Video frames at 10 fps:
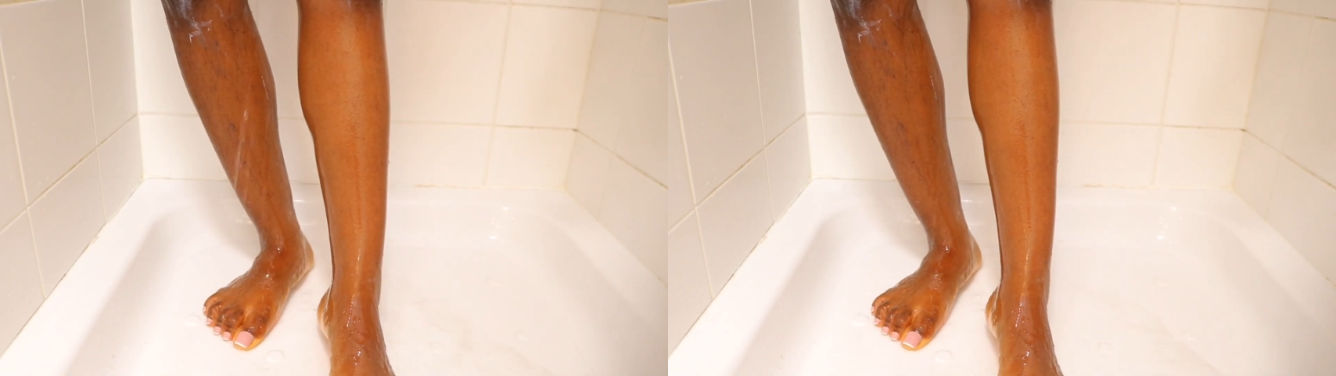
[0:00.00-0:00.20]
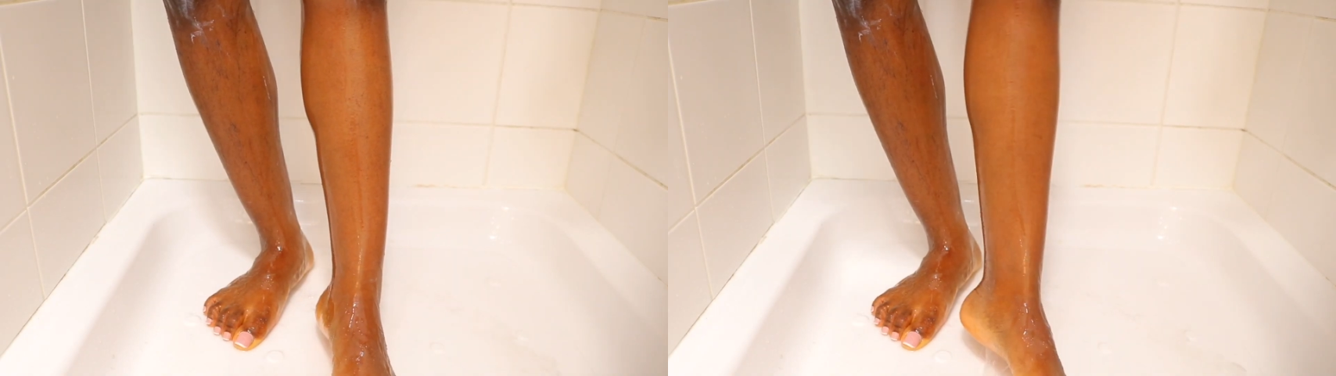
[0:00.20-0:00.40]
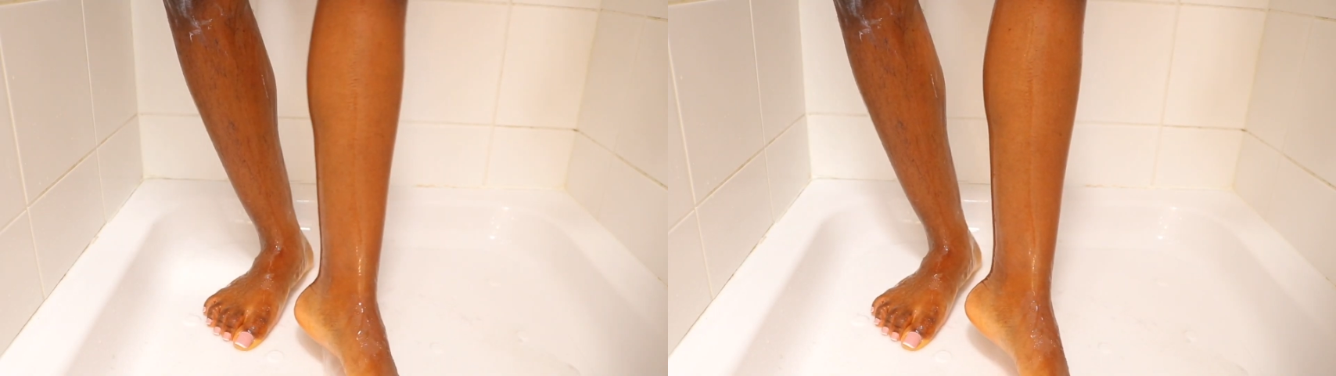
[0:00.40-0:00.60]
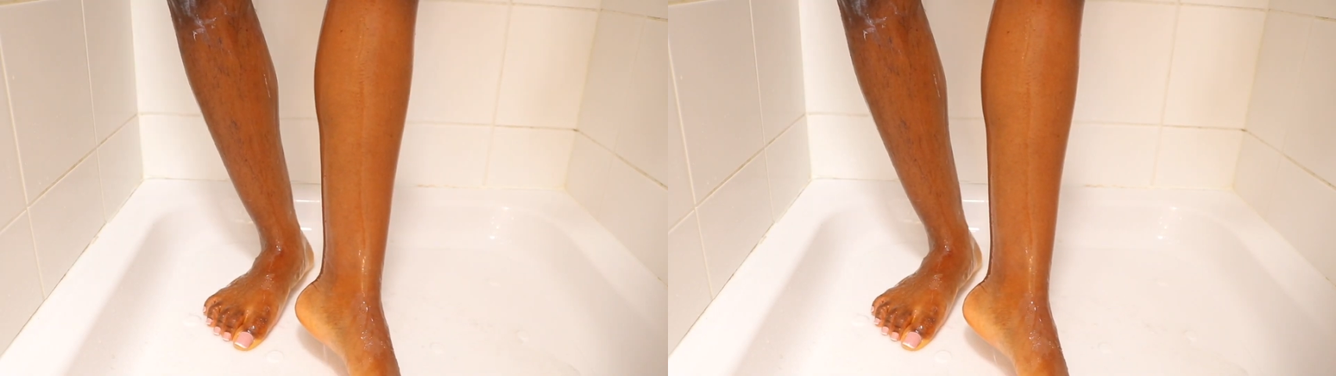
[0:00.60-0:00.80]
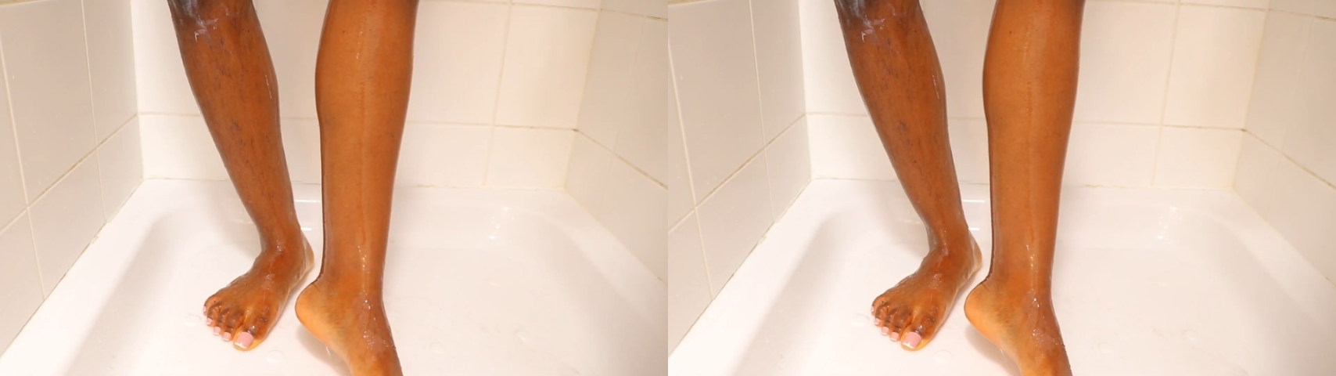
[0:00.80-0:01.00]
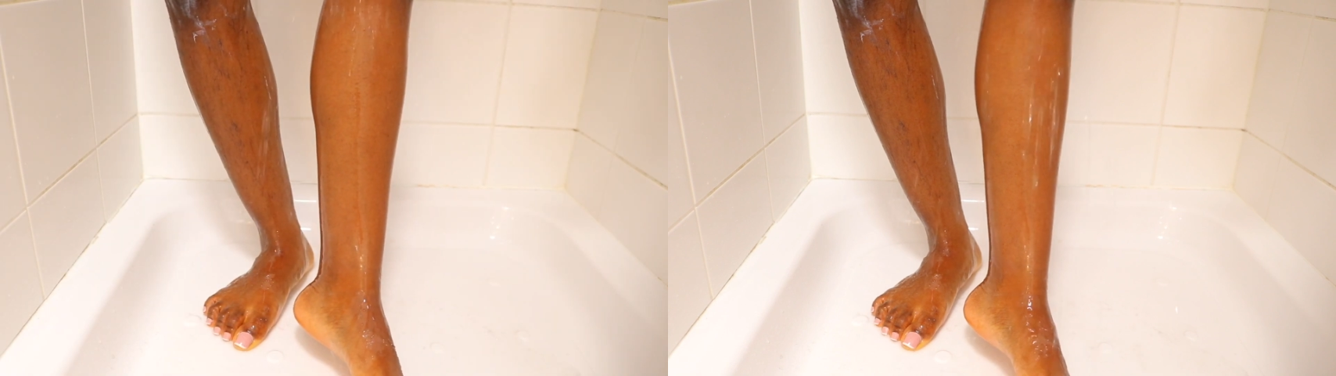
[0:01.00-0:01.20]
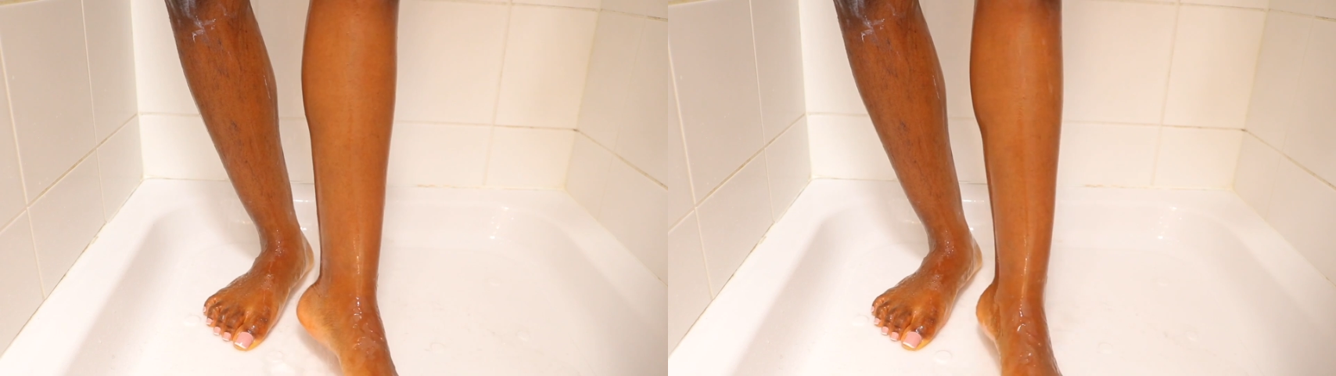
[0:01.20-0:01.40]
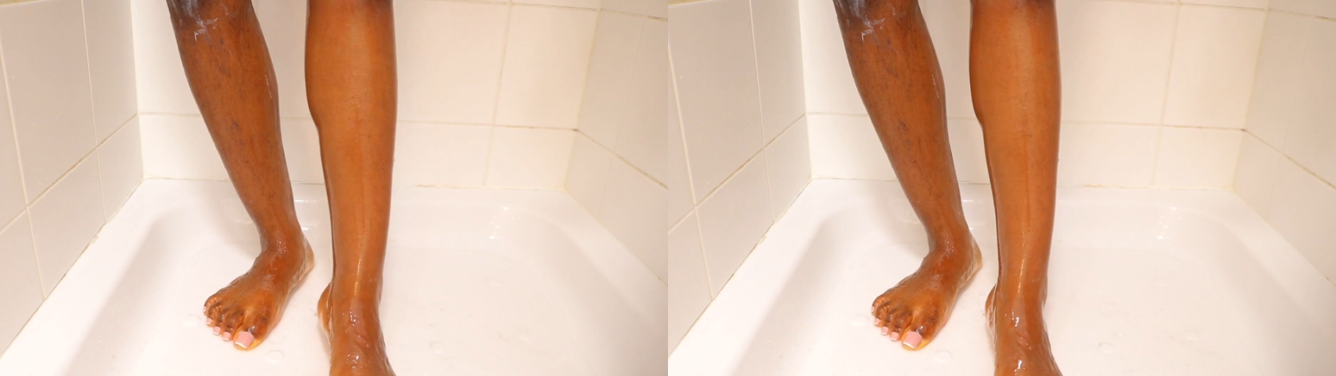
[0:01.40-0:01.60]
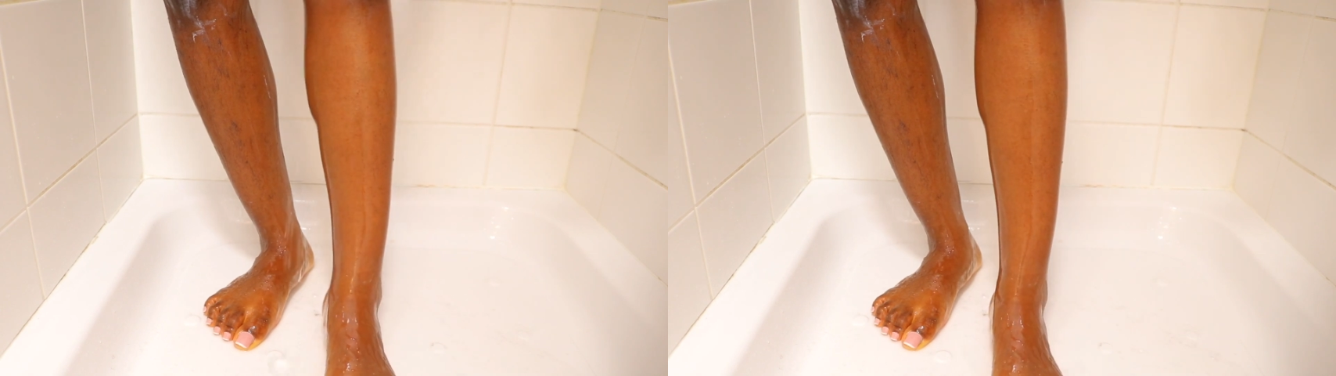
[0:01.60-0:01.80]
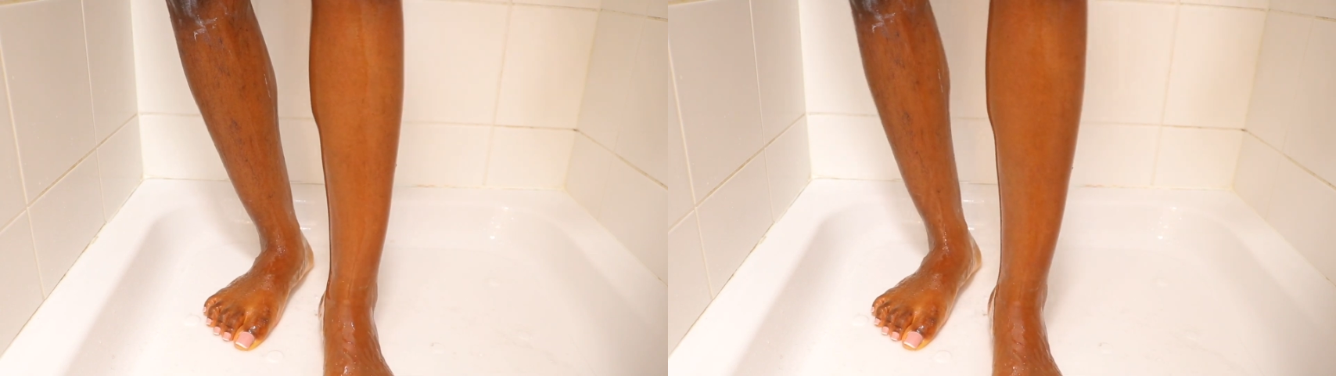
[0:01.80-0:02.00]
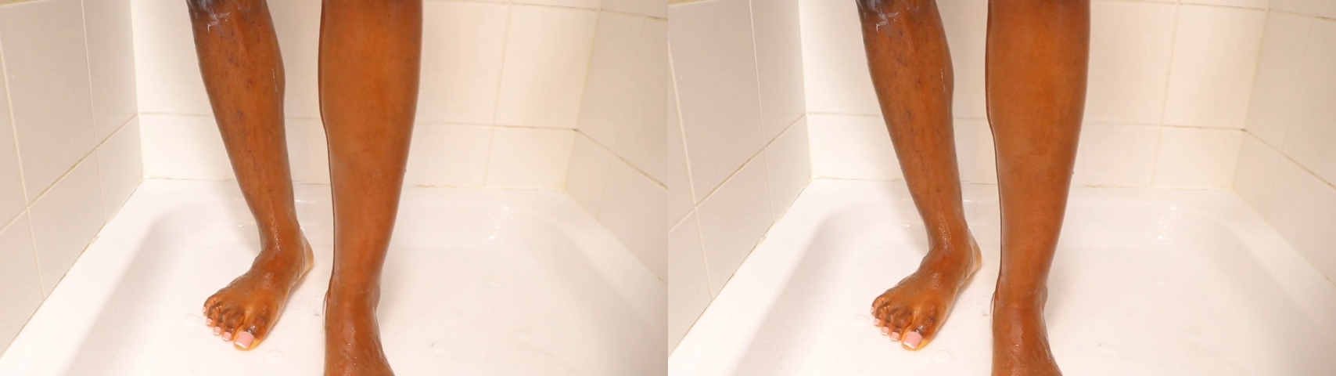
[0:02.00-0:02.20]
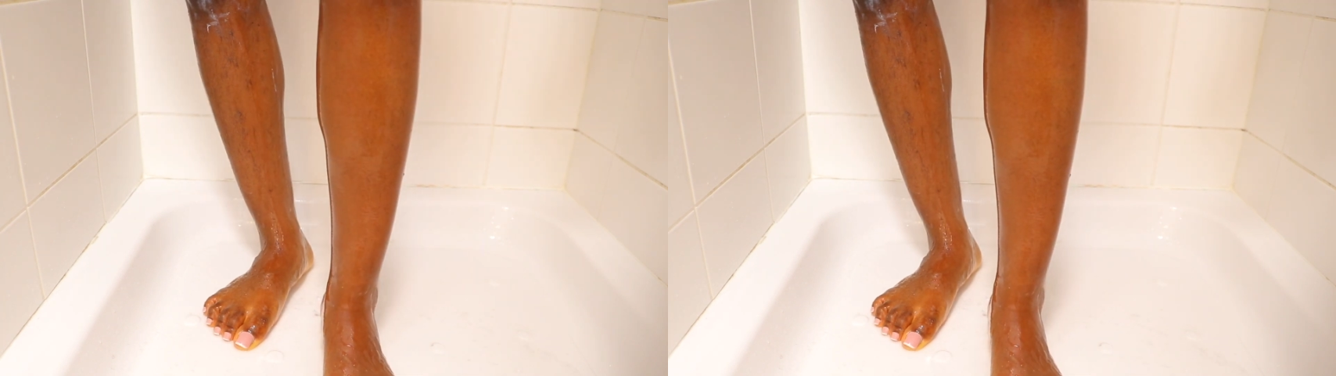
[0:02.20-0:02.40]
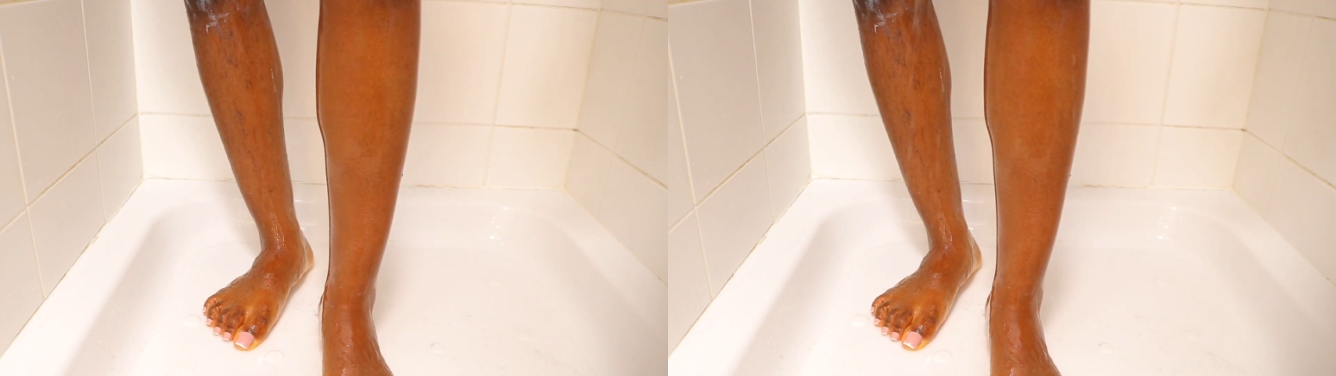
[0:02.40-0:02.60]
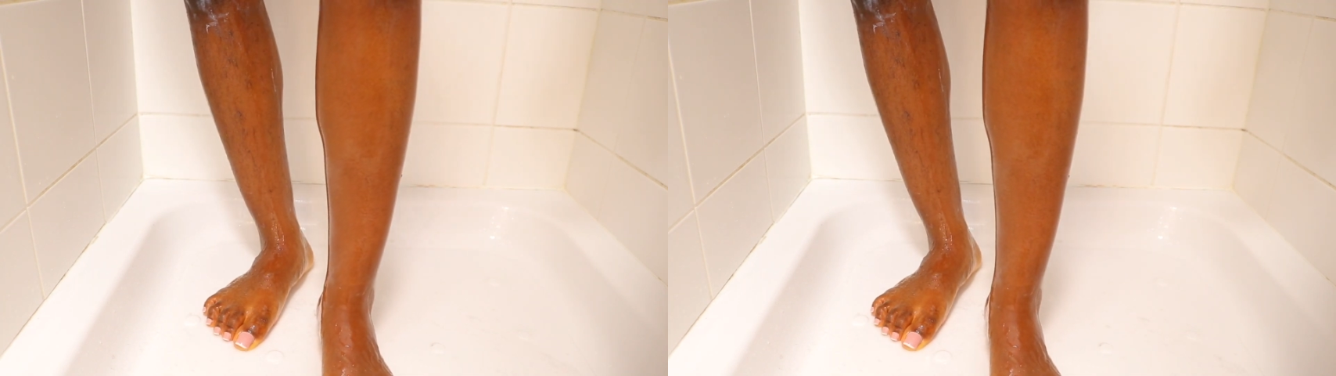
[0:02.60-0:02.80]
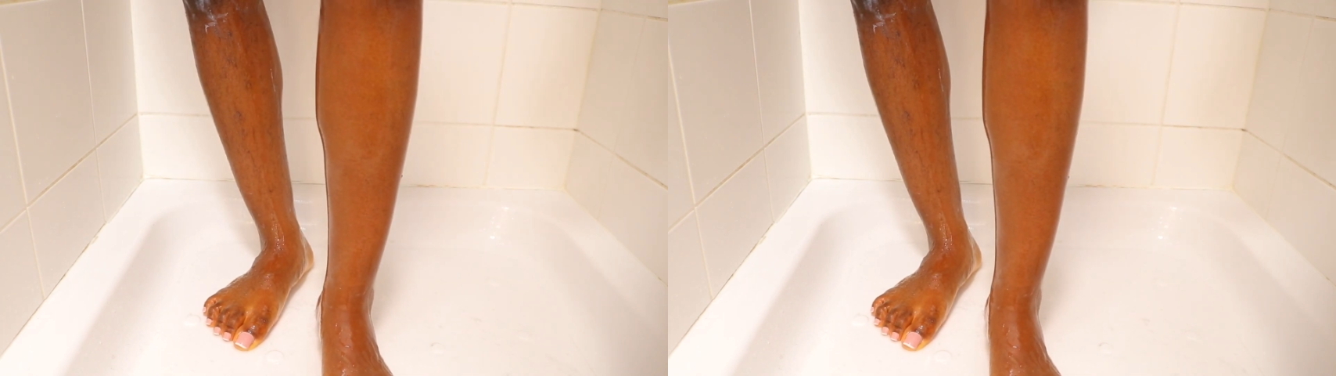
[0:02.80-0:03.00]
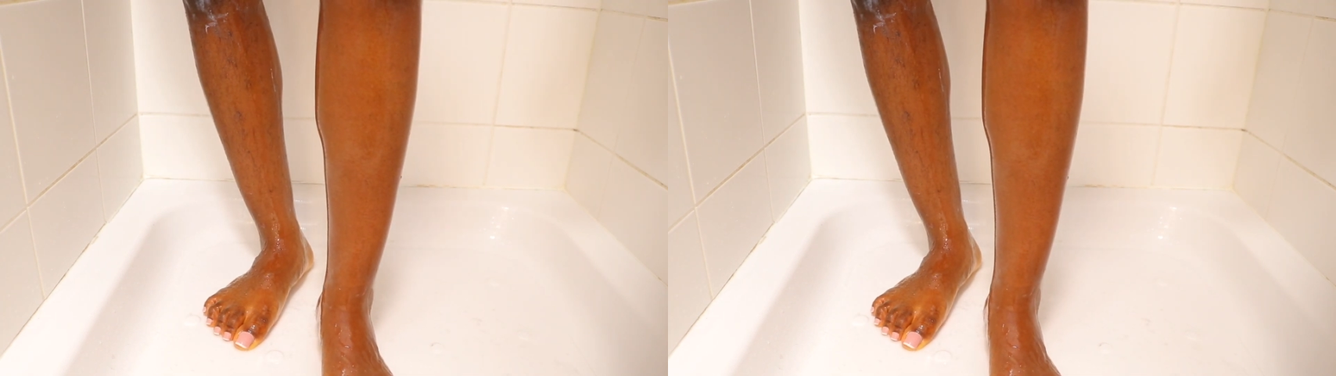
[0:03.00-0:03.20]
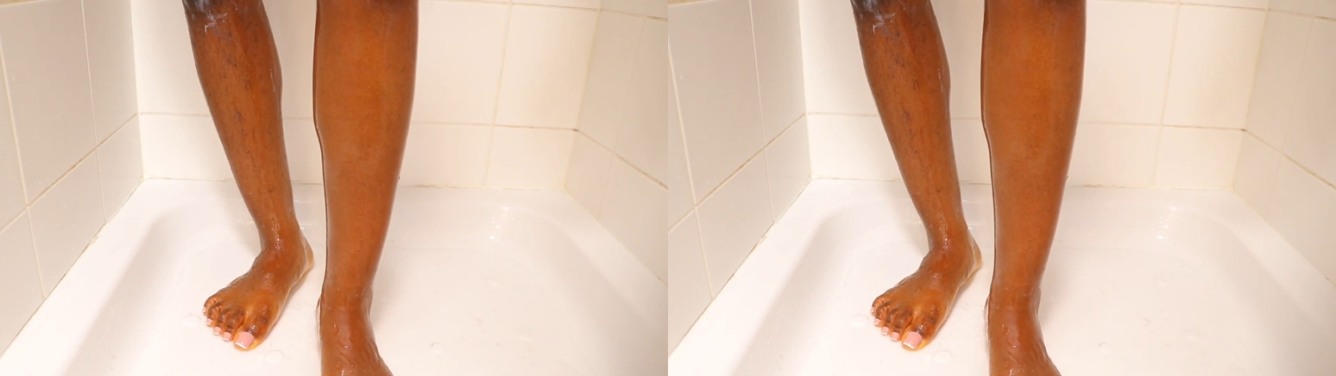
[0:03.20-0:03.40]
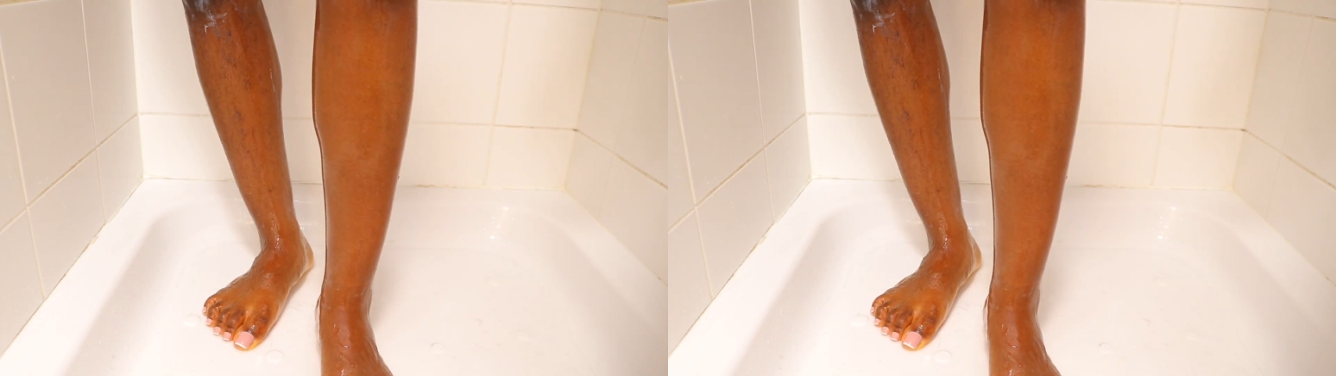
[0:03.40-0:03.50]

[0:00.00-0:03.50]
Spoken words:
(no speaker visible)